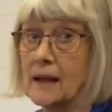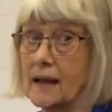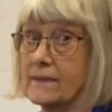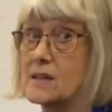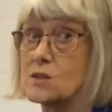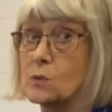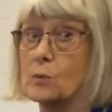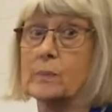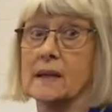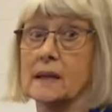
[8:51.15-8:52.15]
And this will
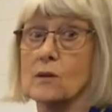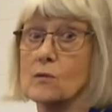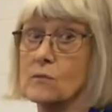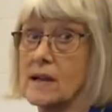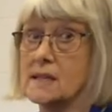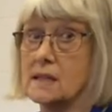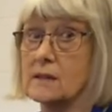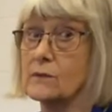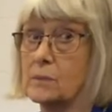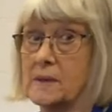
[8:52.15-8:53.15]
be ready
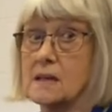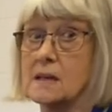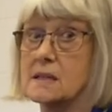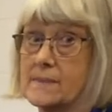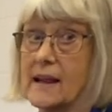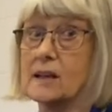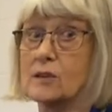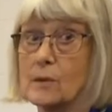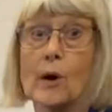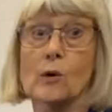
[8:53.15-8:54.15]
for me to
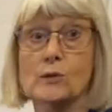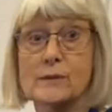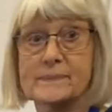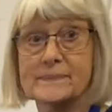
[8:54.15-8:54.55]
make the mould.